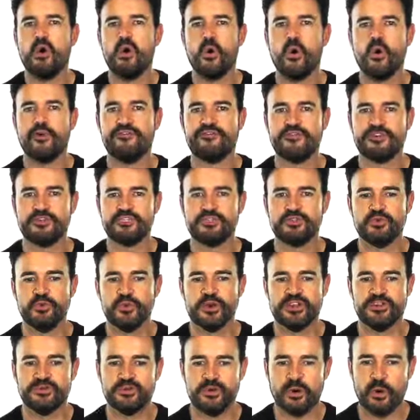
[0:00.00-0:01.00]

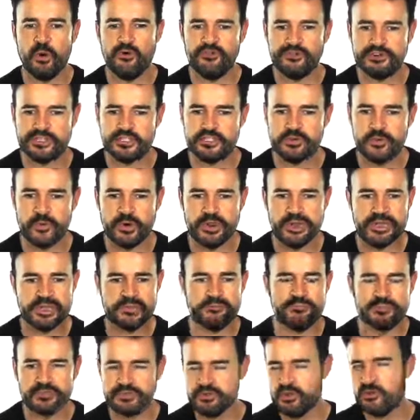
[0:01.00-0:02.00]
Overdoing. You're overdoing
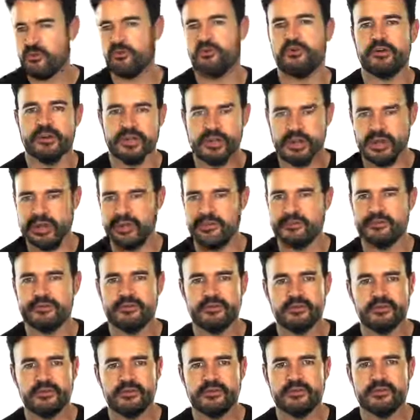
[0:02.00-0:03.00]
it. But don't worry, guys.